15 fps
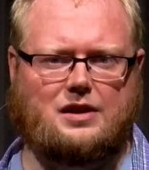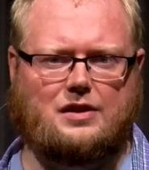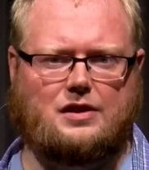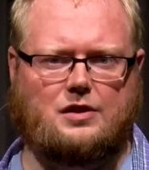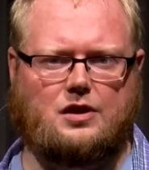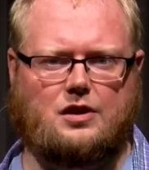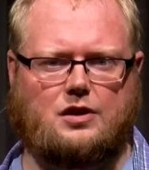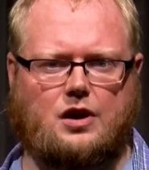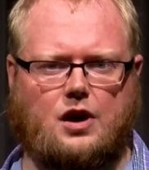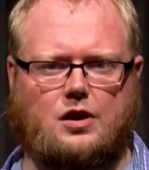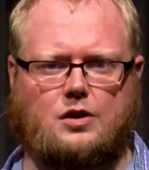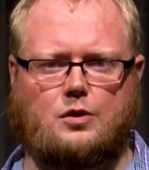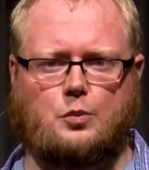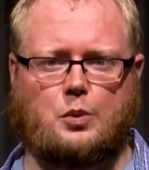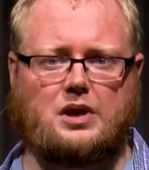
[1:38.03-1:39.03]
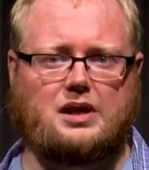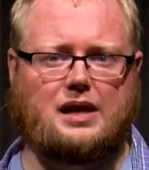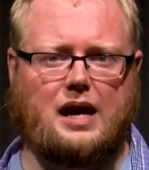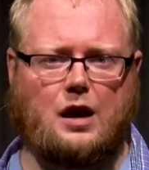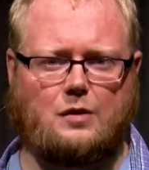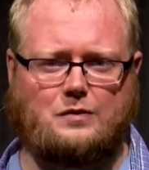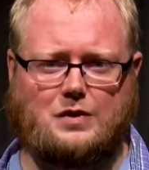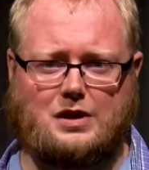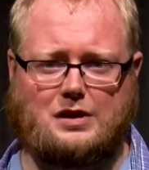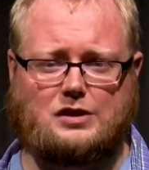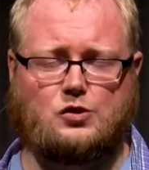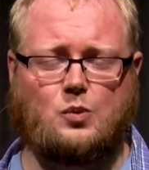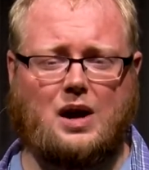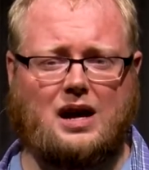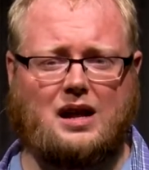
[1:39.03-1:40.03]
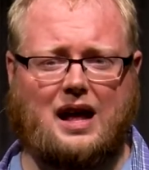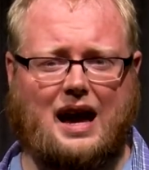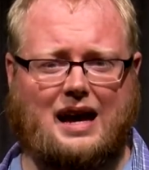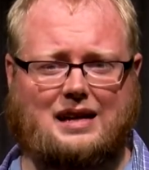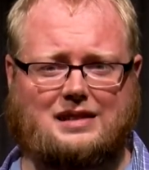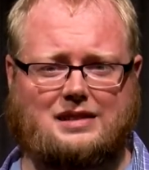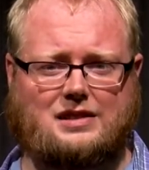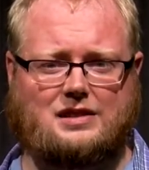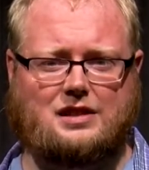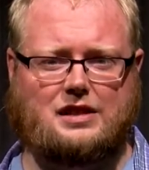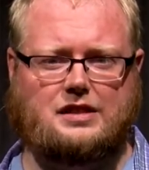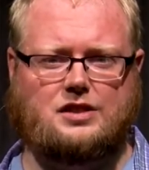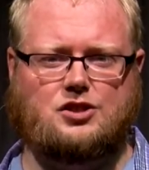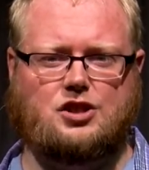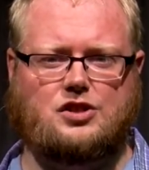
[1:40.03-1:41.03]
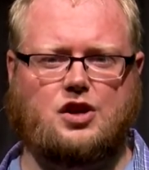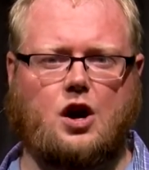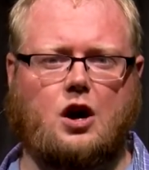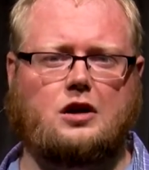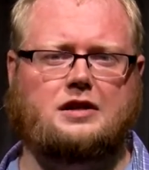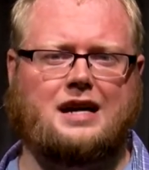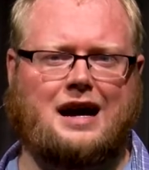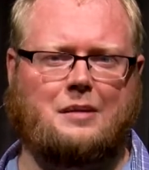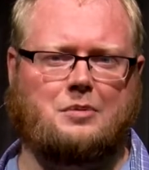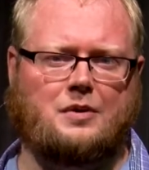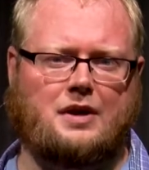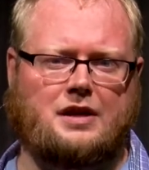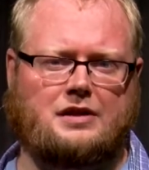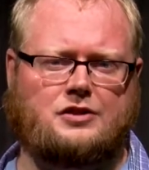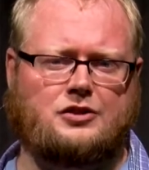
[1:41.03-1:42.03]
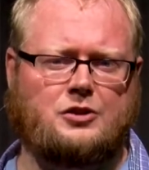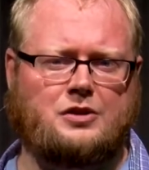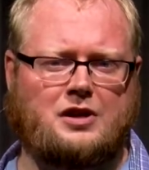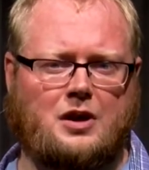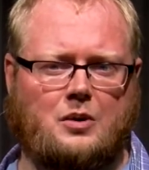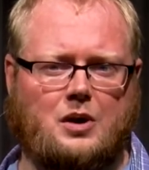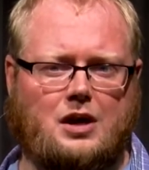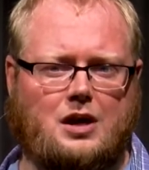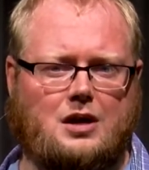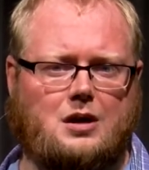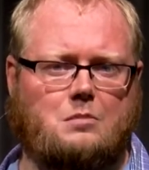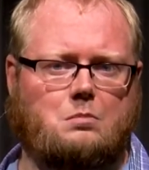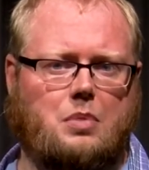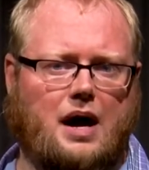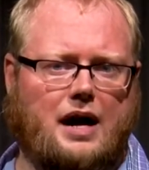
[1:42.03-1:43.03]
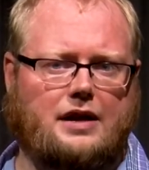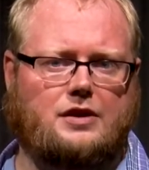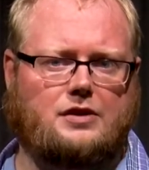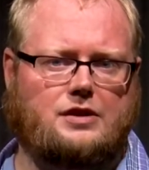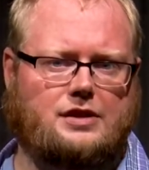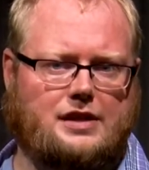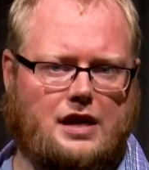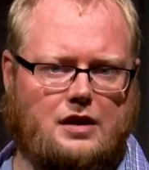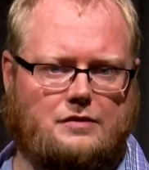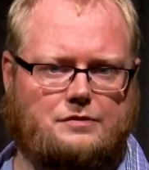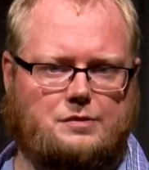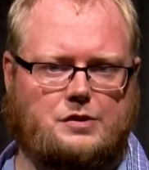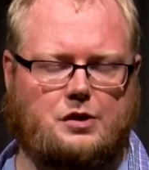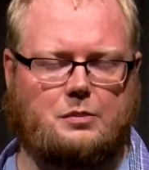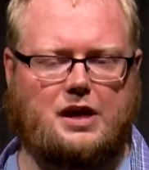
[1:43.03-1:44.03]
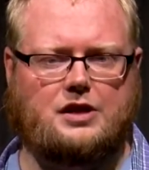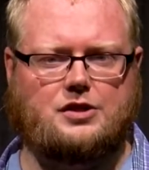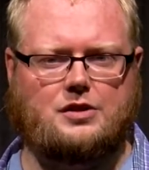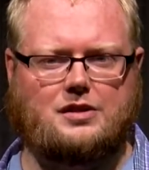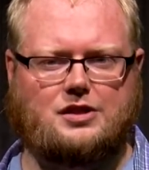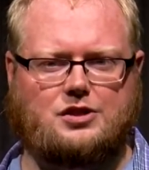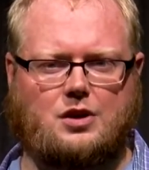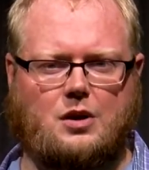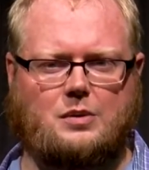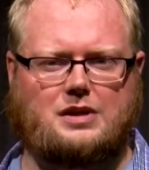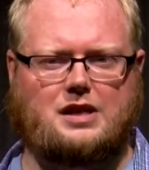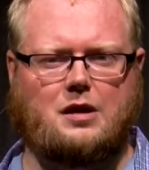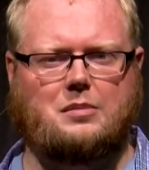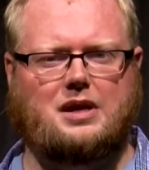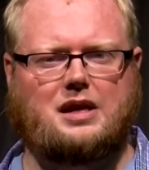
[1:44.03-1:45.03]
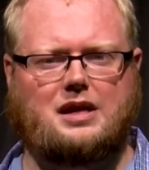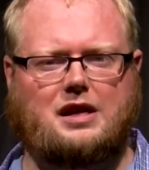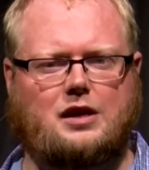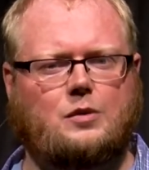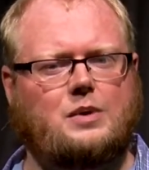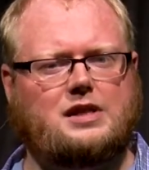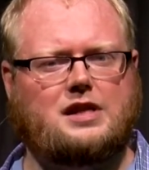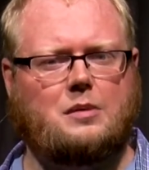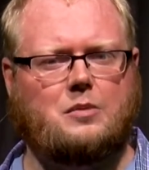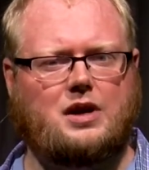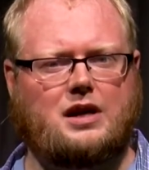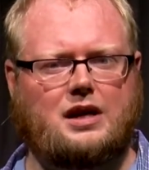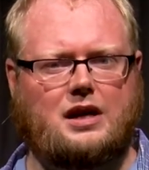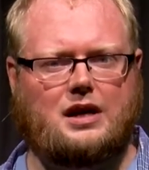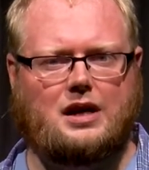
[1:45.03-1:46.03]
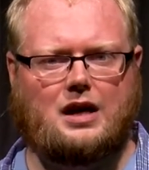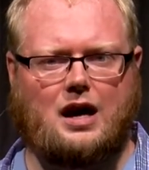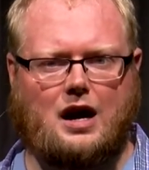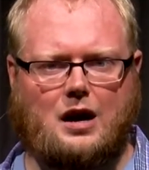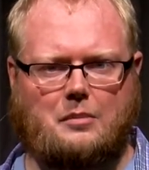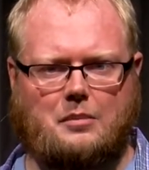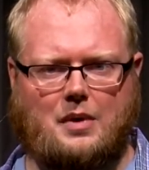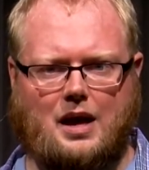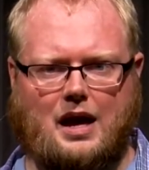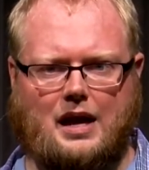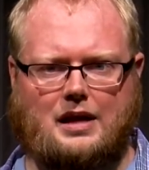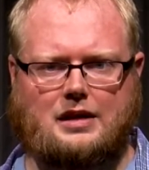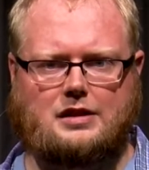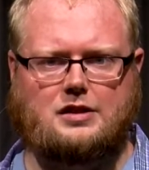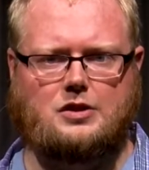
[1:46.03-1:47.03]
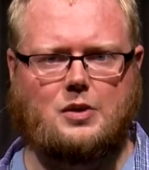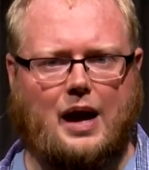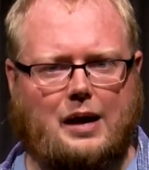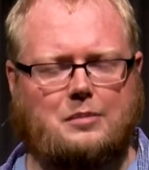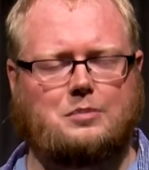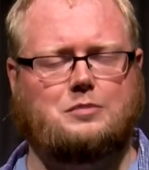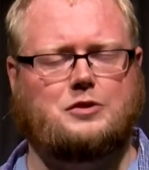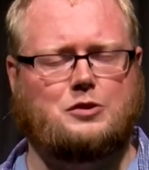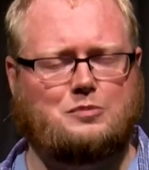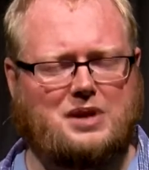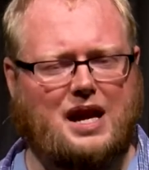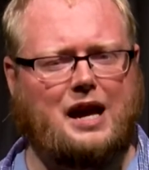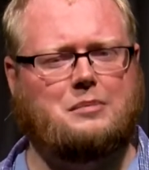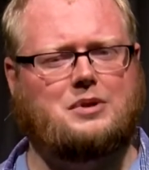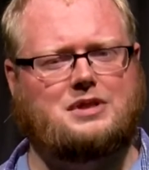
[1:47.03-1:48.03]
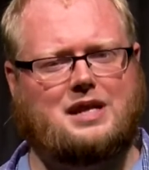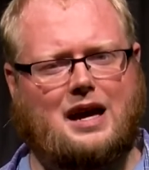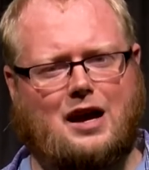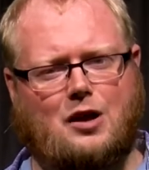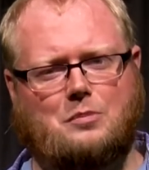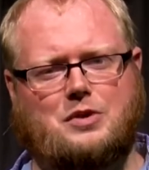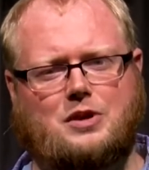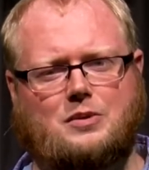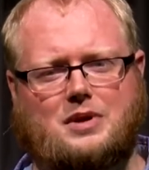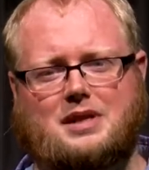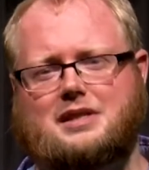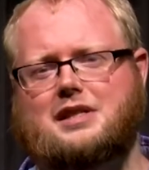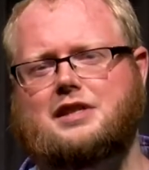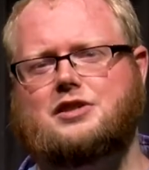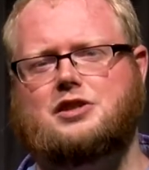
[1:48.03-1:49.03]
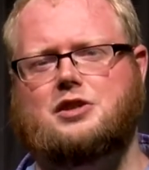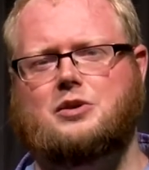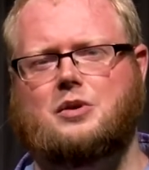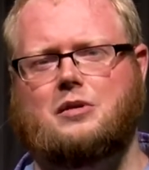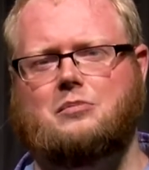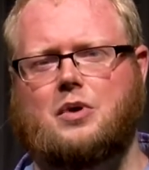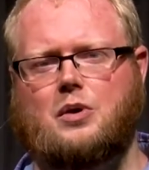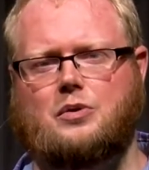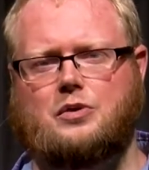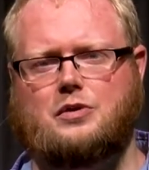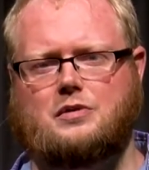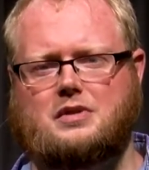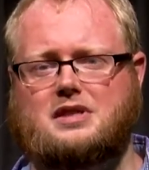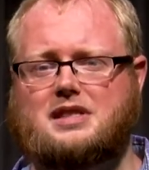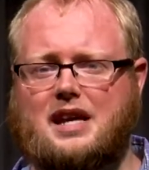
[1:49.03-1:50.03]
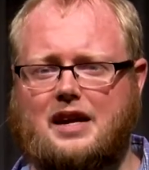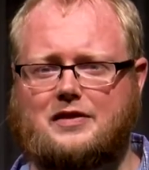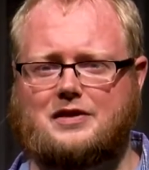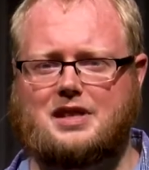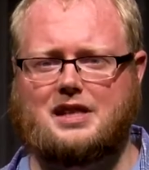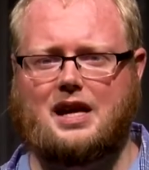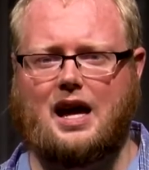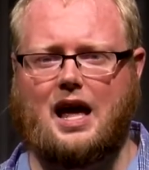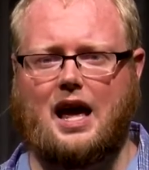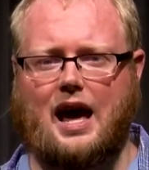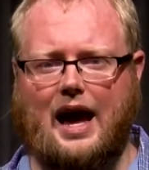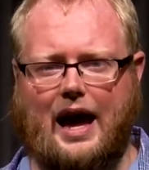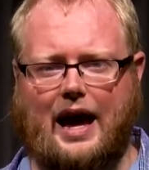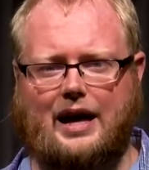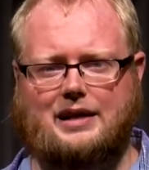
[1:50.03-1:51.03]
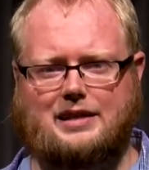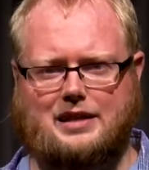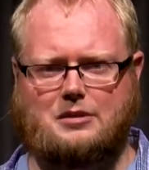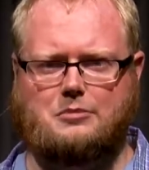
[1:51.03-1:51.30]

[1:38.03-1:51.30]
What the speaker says: that are really helpful, as well as it's just hard to operate a studio by yourself. So make sure that you're always coming in here with someone and to be able to help you and assist you in both safety and in